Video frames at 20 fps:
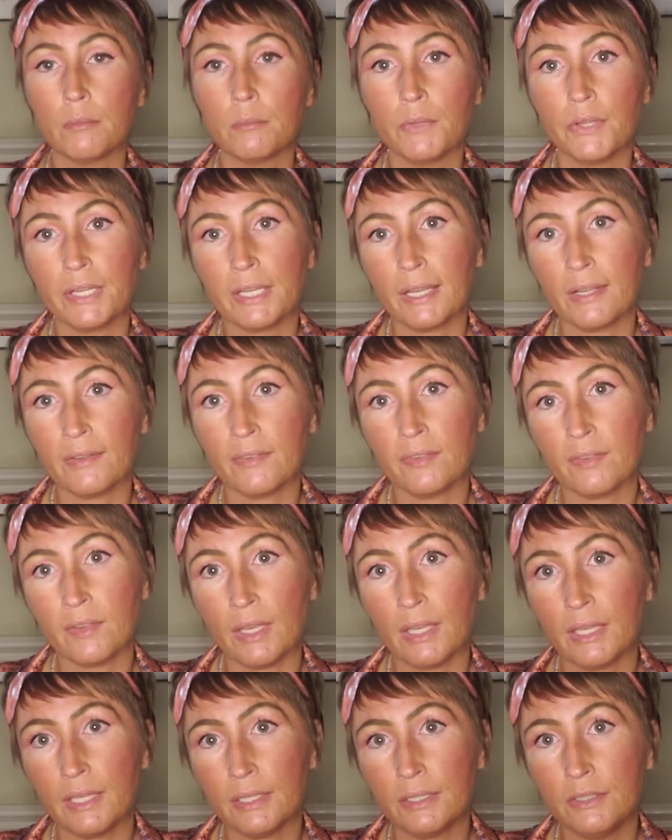Like I
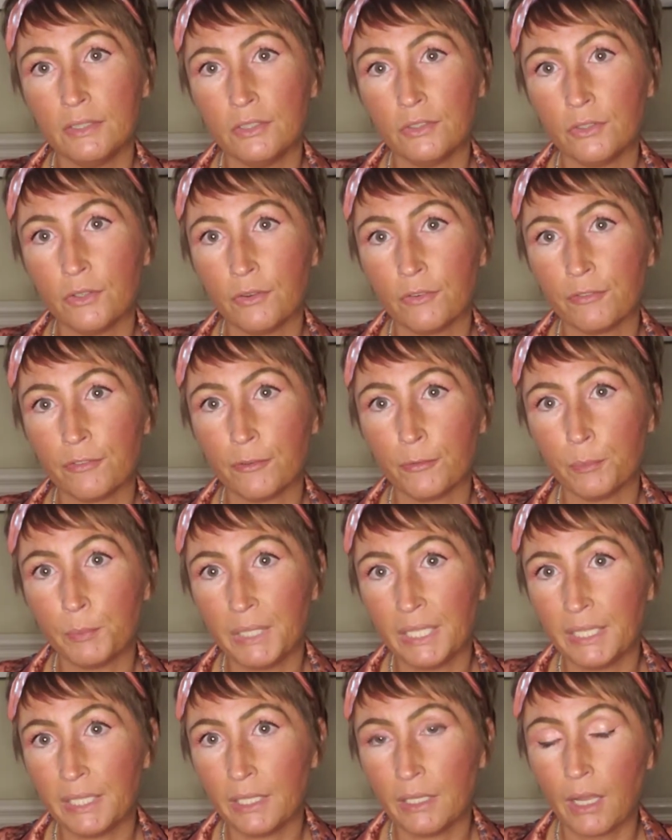said, for
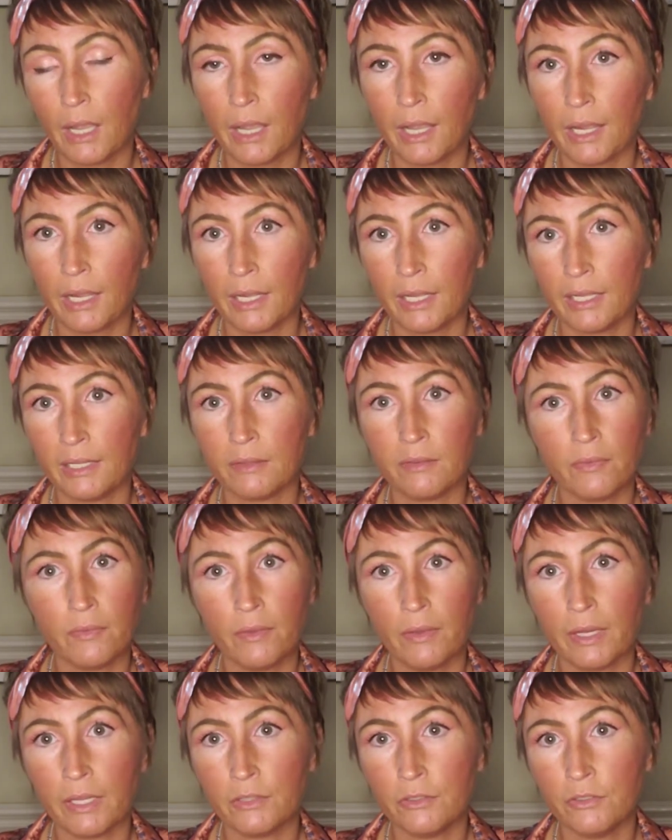me, I
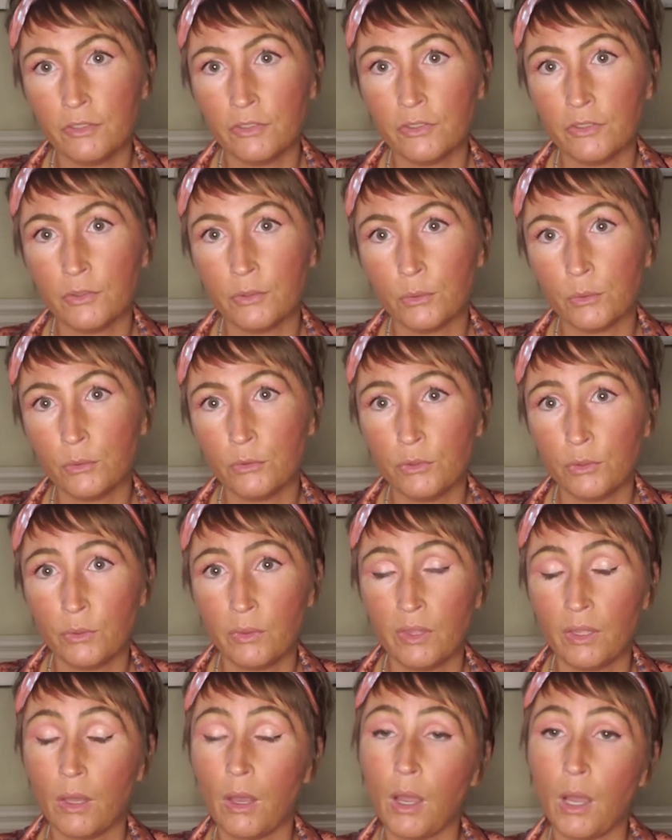like to do
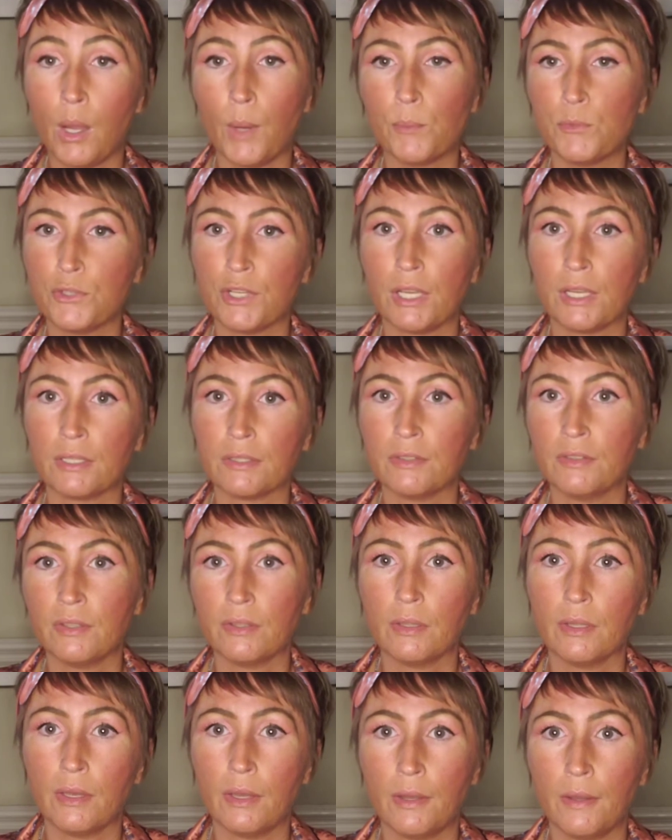the object,
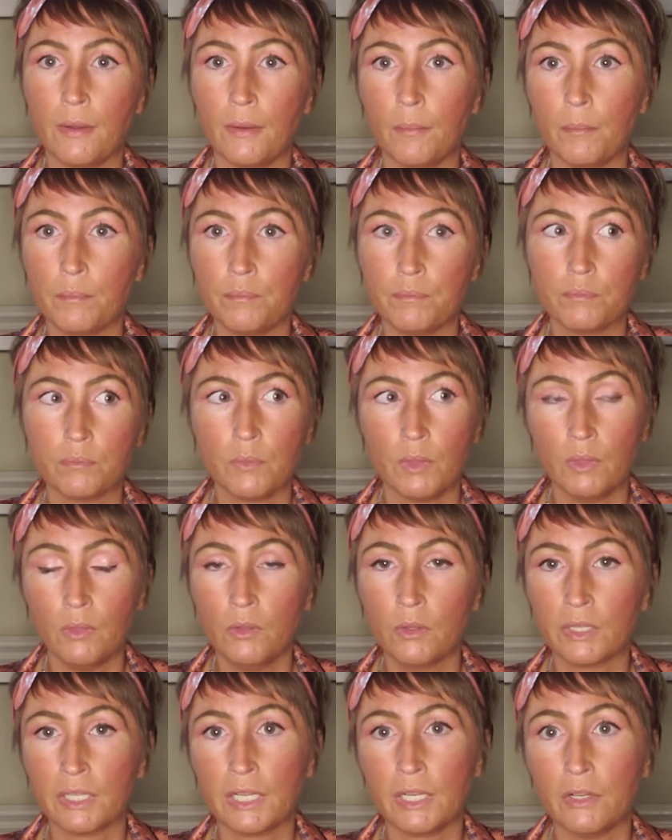
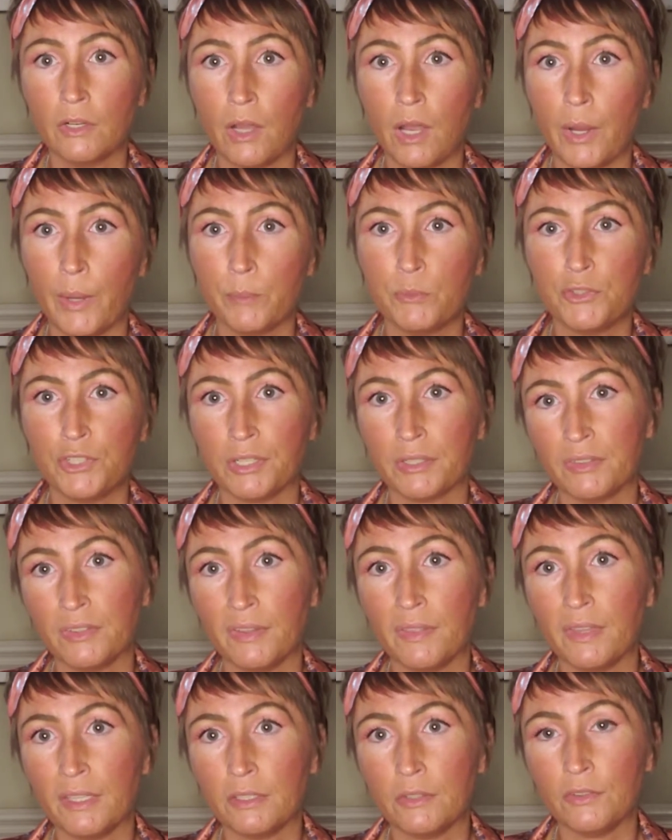look at an object,
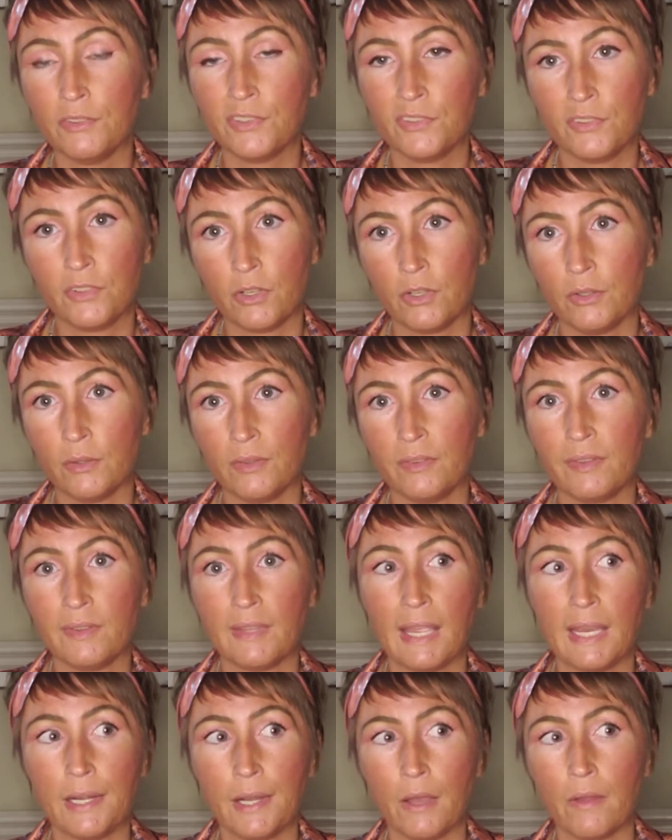and then you start
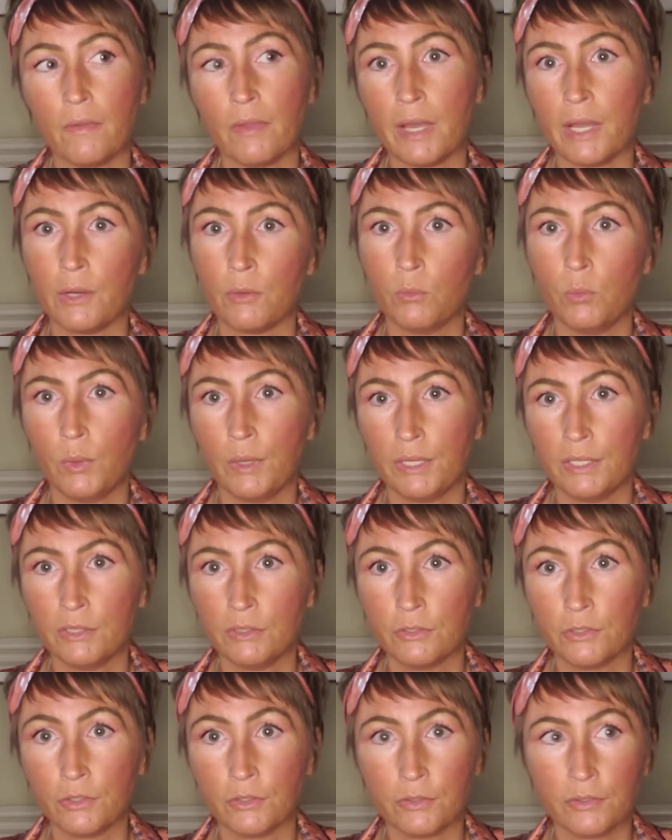saying out loud what
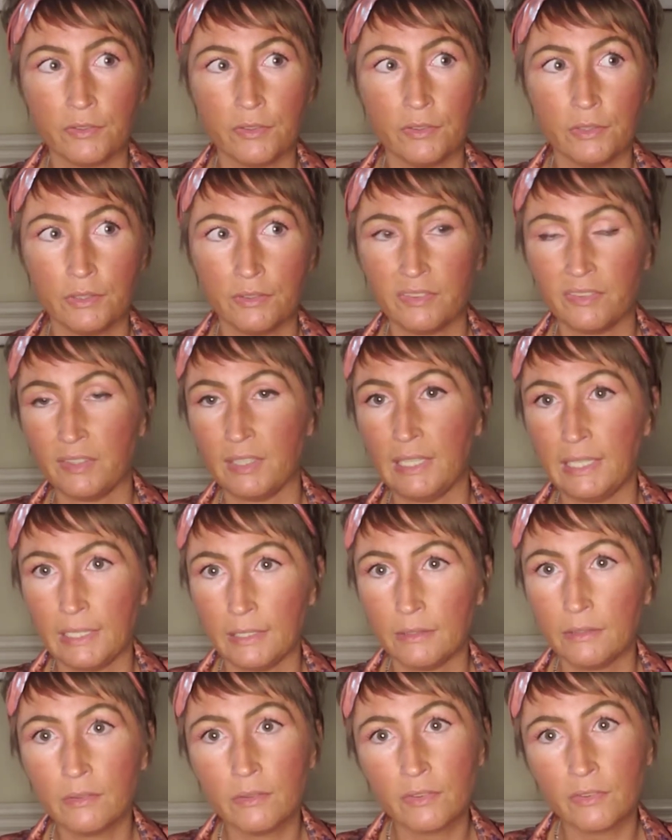you're
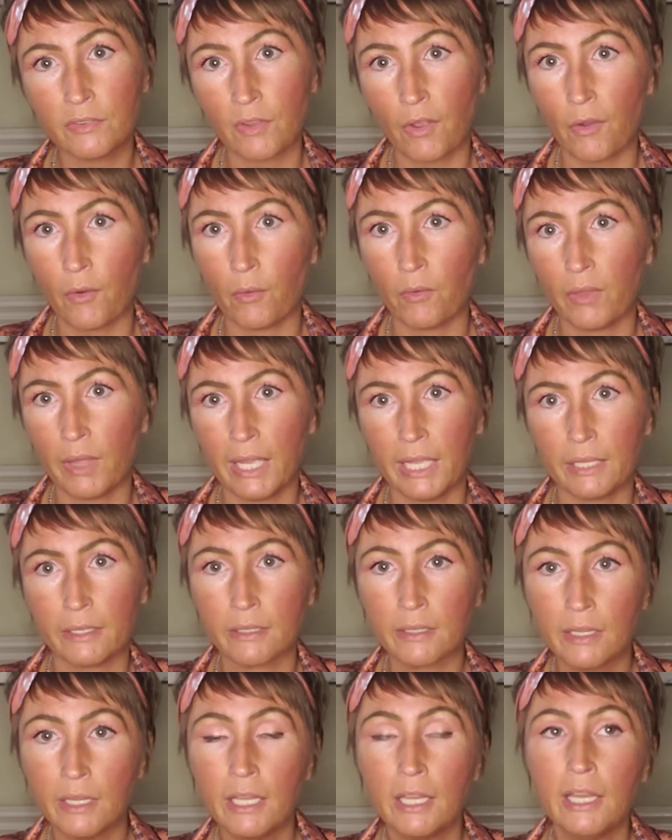seeing. So like